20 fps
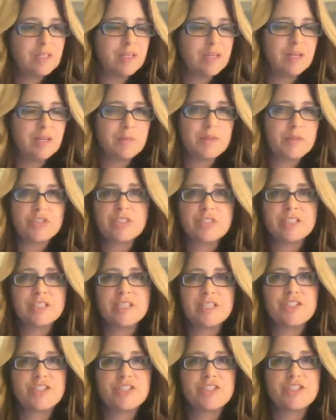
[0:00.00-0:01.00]
It's just
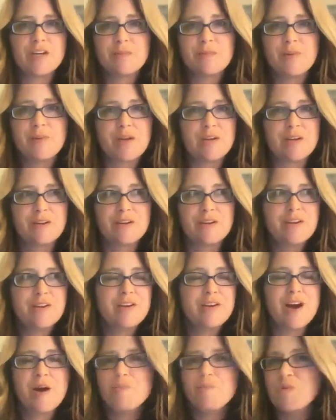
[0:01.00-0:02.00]
like sharing about
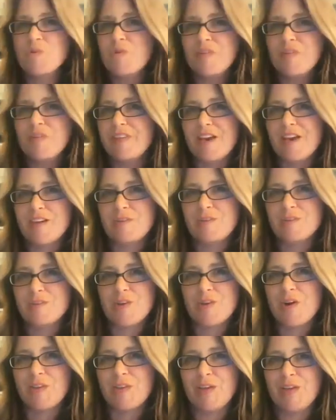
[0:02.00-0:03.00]
a movie that you
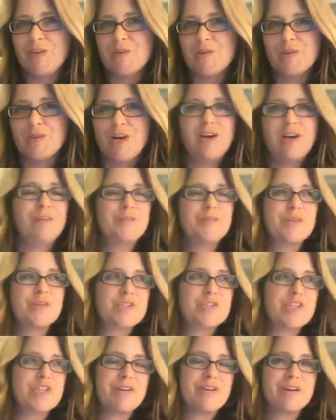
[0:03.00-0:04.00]
saw that you loved, or
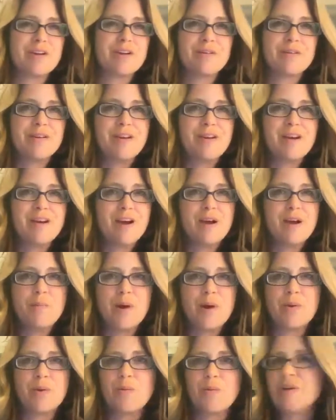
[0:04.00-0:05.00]
sharing
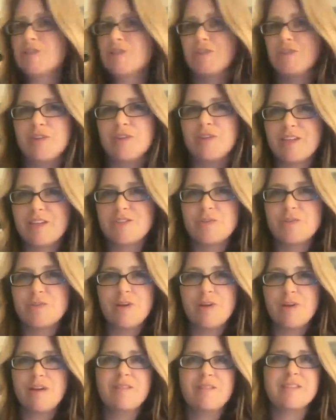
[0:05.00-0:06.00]
about a restaurant that you love.